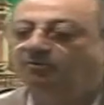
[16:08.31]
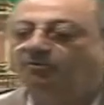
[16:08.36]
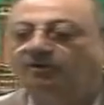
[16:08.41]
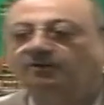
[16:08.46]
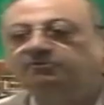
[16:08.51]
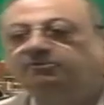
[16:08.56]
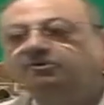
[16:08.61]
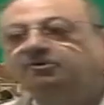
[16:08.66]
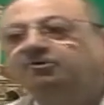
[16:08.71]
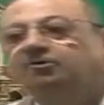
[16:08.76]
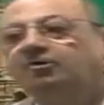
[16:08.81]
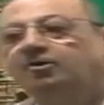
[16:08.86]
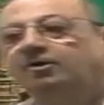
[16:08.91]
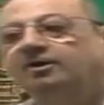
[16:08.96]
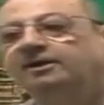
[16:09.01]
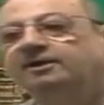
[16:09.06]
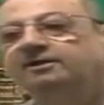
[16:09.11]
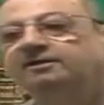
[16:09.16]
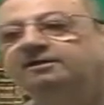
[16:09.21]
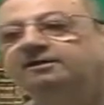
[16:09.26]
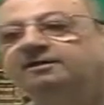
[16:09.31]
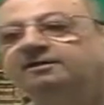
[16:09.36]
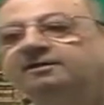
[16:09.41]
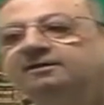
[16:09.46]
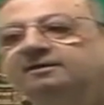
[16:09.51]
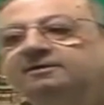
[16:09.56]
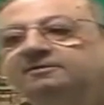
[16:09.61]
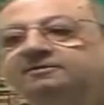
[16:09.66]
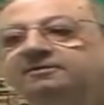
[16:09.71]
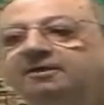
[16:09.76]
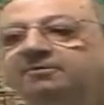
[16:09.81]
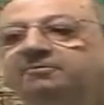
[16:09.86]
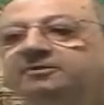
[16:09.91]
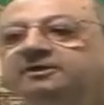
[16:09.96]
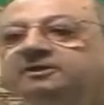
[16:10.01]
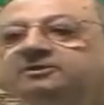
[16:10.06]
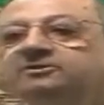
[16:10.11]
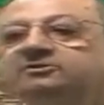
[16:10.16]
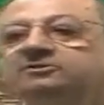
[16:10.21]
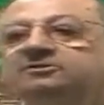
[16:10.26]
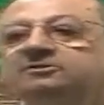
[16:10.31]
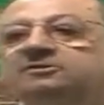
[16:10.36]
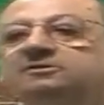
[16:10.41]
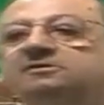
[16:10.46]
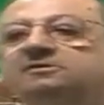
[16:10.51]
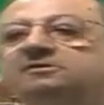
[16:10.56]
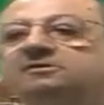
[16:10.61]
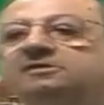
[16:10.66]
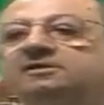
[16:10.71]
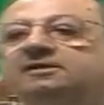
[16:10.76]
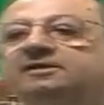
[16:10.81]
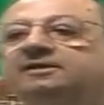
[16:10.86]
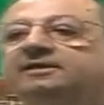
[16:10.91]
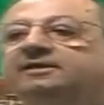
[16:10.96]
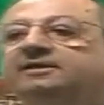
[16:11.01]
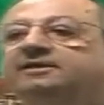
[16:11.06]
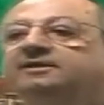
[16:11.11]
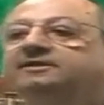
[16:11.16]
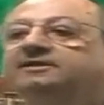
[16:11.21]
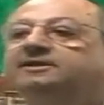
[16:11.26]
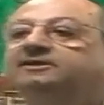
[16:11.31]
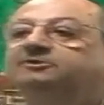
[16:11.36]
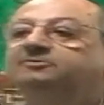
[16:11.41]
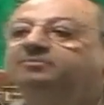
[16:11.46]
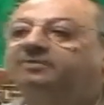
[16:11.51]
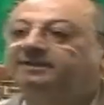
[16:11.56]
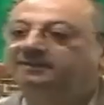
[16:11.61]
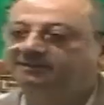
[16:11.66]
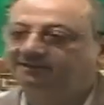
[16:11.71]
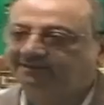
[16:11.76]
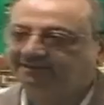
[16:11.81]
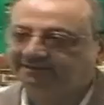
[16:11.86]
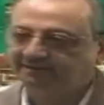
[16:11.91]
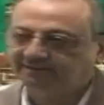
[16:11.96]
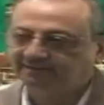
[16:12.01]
What will you call it? Tamiz Nispati.